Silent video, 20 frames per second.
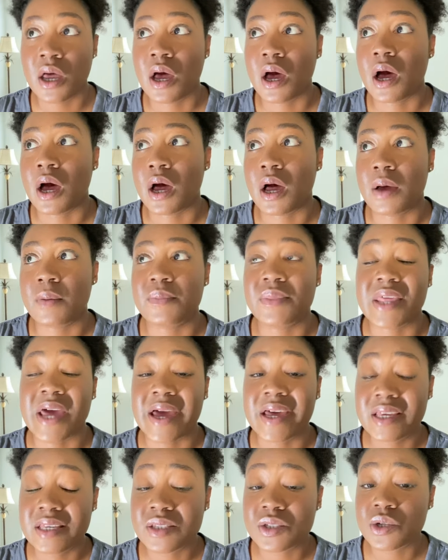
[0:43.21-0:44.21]
Um,
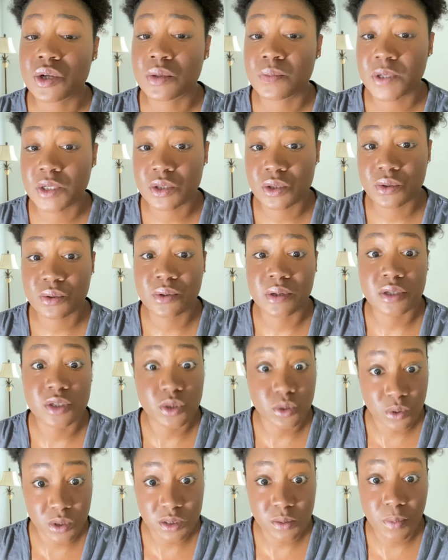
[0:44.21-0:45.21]
that is going to be due as
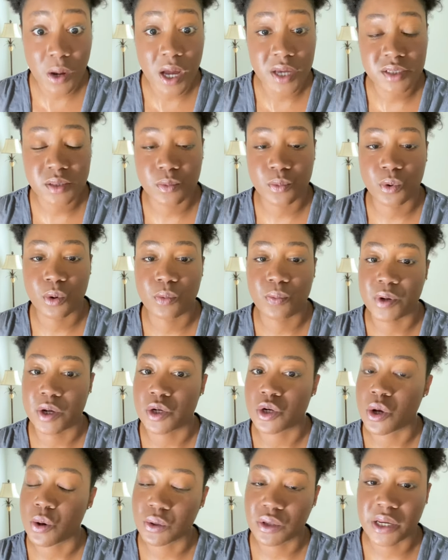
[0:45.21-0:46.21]
soon as possible, but
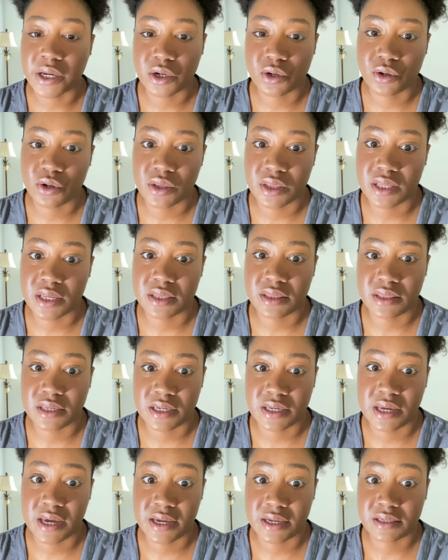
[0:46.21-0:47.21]
no later than
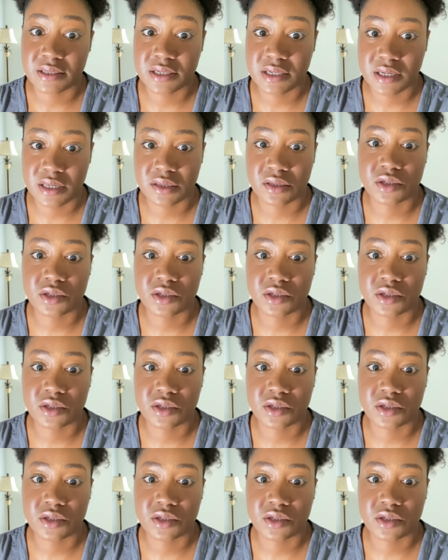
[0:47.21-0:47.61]
the 18th.